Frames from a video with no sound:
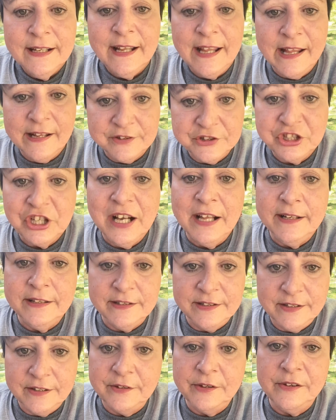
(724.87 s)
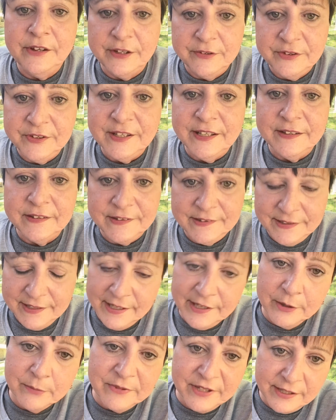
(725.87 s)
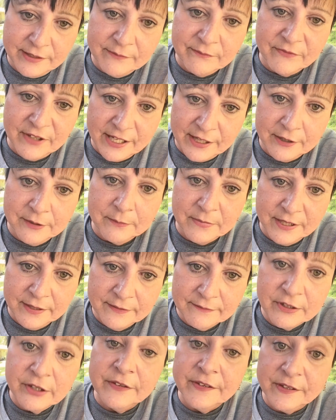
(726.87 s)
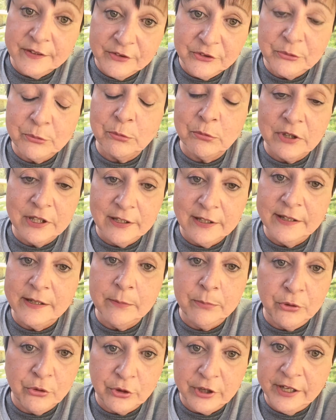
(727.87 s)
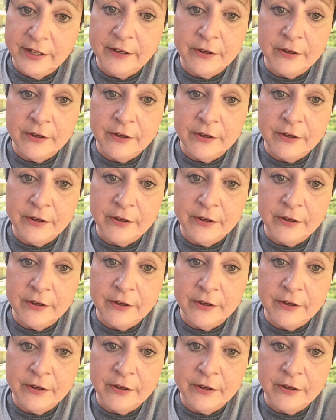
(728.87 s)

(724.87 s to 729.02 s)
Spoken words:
and try to do those things to help the environment, because it's really important,